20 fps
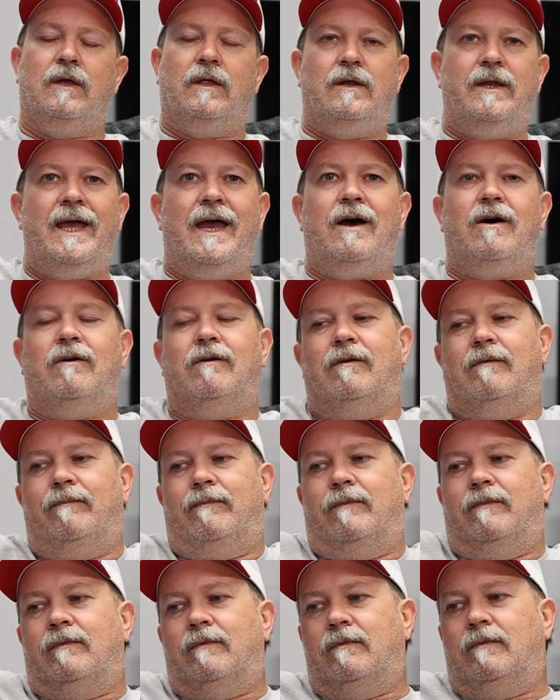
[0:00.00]
Now,
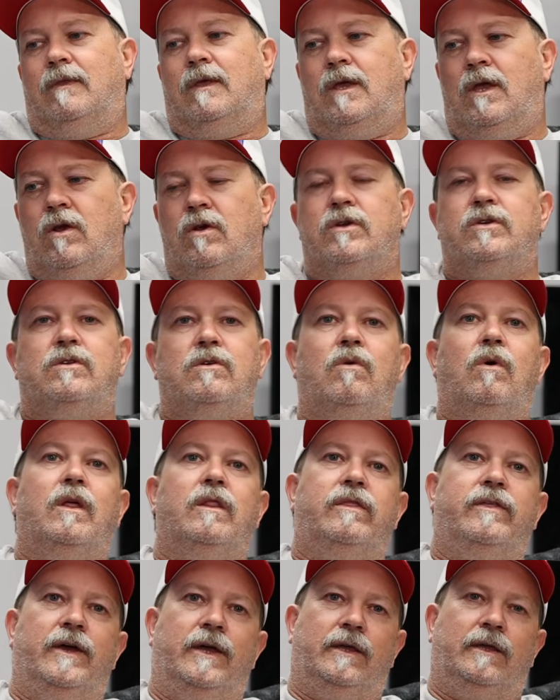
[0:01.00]
here's the one
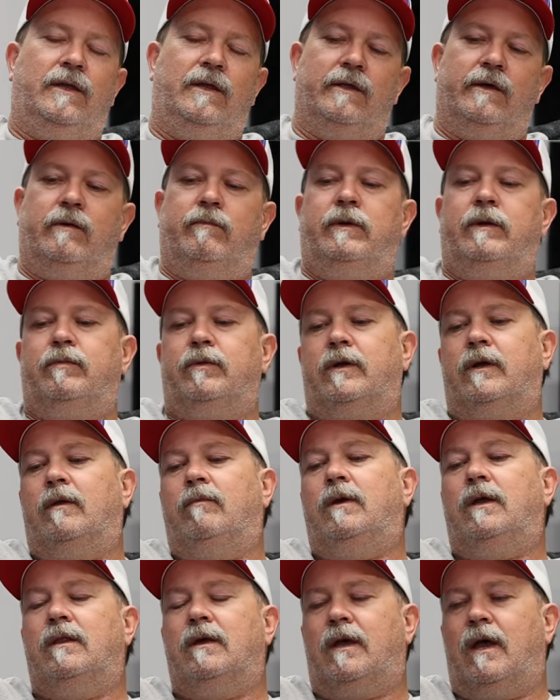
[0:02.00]
thing, you know, people are going
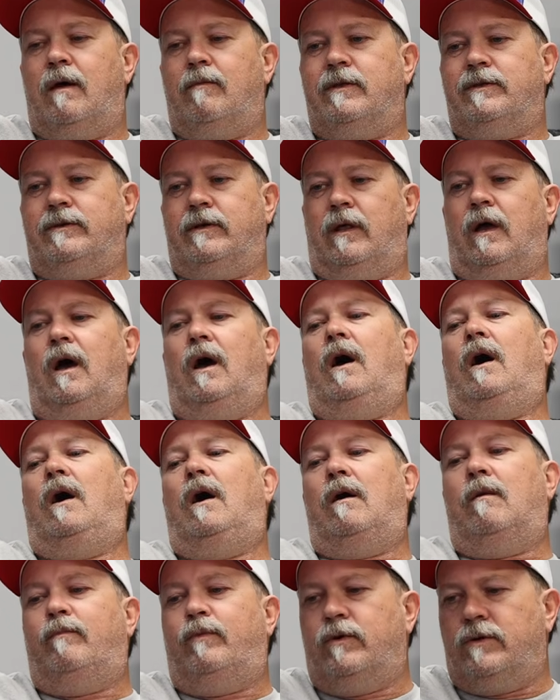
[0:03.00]
to be in the comments saying,
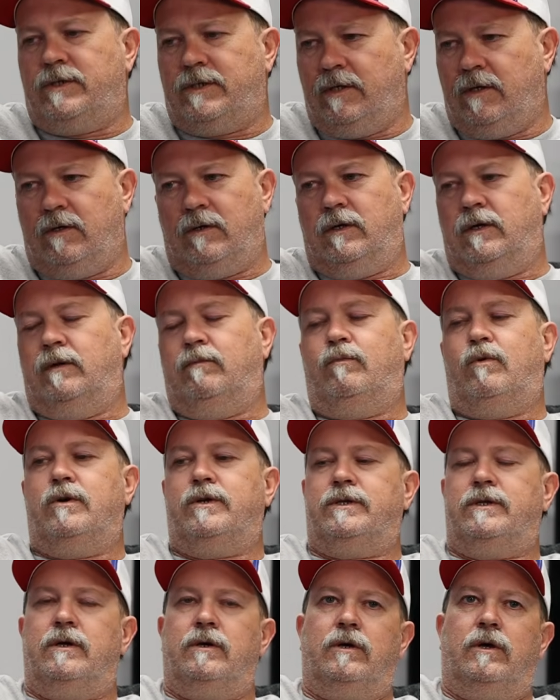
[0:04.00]
oh, Porsche no good,
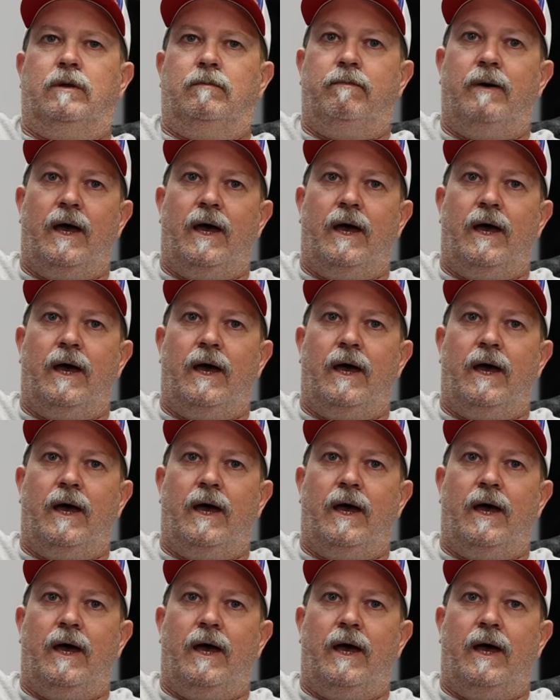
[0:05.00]
Porsche no good.